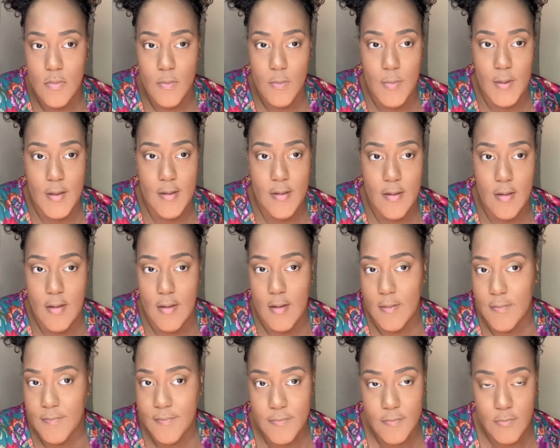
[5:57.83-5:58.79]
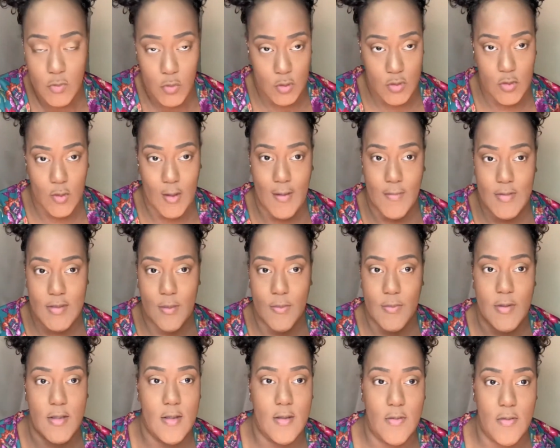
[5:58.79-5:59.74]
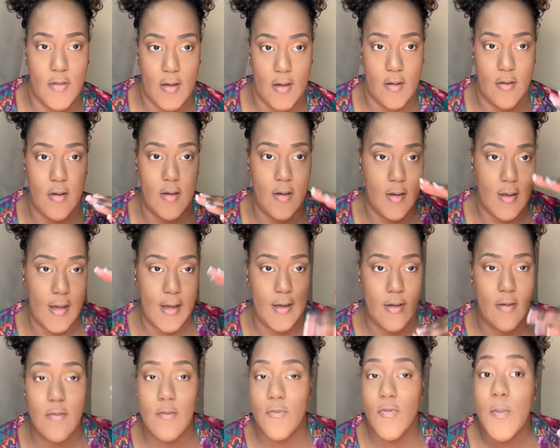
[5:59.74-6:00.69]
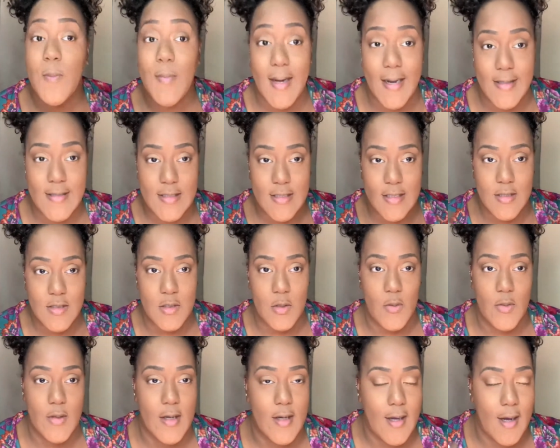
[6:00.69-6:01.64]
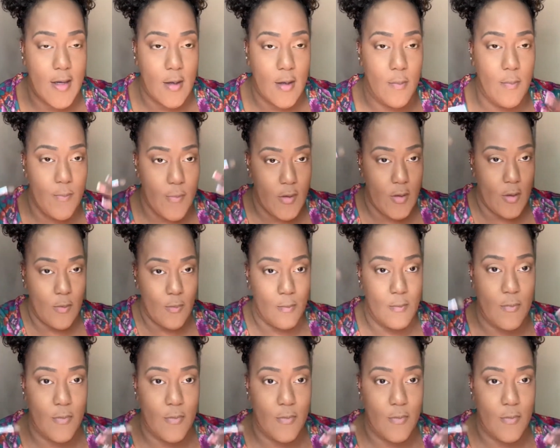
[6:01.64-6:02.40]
but you still have something there. And for my skin tone, it kind of, you know,